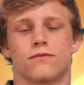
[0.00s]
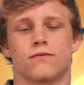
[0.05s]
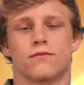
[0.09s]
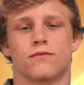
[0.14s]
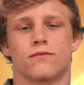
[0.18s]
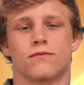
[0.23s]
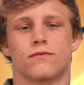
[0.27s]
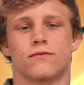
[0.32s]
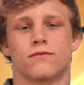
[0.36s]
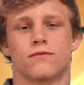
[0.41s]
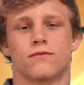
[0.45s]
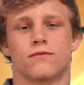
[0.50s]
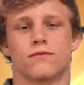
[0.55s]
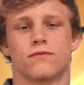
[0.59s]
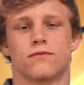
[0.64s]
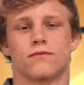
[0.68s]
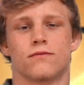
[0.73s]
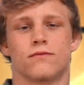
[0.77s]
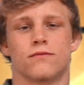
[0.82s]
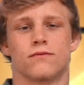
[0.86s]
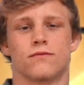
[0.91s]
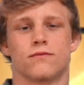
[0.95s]

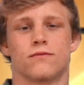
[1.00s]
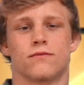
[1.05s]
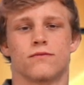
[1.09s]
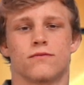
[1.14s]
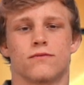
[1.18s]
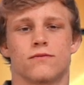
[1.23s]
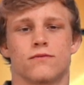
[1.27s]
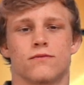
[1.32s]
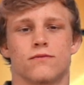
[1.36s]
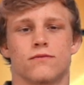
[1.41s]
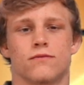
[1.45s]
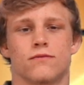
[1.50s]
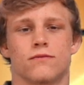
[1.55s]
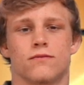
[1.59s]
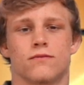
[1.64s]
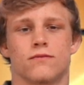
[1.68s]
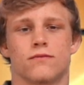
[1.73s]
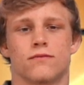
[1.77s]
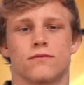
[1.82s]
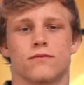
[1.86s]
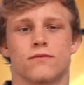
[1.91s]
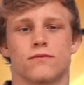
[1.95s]

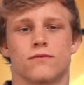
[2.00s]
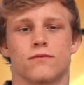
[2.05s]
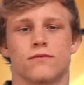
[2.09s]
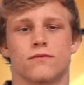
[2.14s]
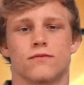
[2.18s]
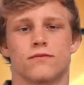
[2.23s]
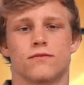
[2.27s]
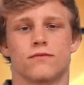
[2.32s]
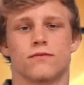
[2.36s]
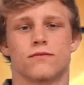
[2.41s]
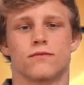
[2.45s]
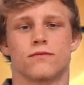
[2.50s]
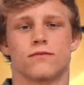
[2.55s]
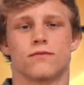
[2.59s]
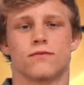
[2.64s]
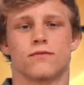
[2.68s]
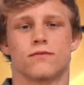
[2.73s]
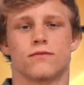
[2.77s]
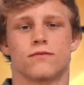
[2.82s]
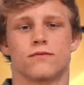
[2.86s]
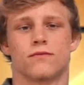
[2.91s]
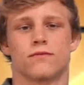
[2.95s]

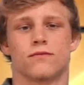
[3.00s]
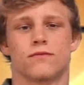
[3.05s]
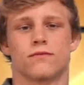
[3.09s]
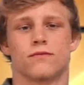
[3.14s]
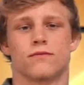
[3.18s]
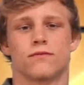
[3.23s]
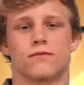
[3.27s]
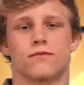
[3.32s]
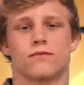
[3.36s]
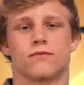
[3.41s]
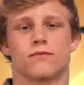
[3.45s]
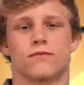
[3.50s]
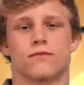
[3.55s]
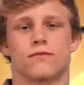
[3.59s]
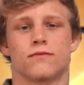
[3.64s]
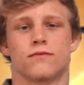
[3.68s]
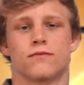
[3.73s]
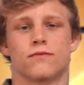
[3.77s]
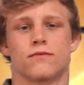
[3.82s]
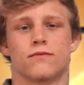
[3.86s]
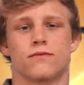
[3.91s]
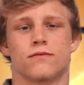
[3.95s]

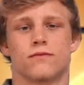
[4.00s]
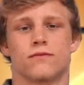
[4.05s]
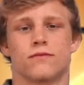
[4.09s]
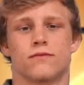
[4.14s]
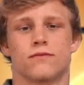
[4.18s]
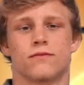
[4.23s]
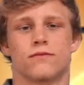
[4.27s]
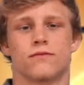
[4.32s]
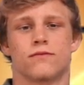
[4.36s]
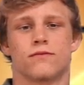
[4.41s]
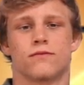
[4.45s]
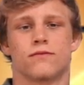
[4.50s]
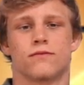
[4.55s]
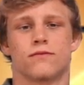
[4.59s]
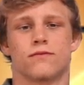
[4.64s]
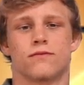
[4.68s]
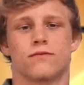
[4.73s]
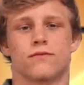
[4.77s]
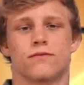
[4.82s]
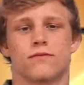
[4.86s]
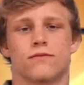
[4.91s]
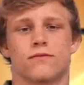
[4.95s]

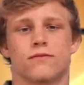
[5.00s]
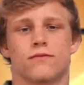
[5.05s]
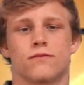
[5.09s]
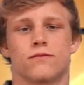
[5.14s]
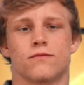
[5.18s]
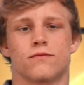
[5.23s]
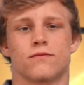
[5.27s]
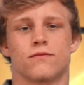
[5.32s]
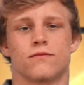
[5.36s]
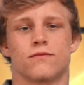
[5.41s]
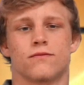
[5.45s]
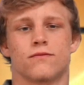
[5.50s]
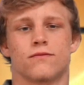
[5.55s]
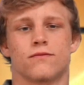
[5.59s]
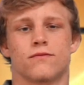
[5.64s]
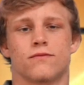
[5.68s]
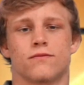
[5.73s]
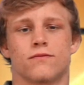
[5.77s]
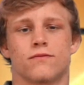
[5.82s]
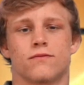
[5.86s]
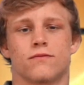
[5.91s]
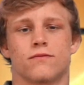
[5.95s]

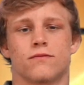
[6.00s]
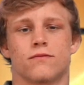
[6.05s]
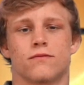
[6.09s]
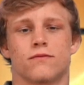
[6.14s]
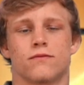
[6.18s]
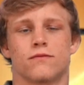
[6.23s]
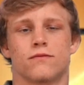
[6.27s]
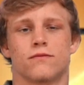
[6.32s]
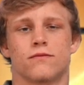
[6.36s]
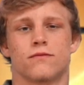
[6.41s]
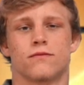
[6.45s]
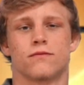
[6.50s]
The person shown says nothing.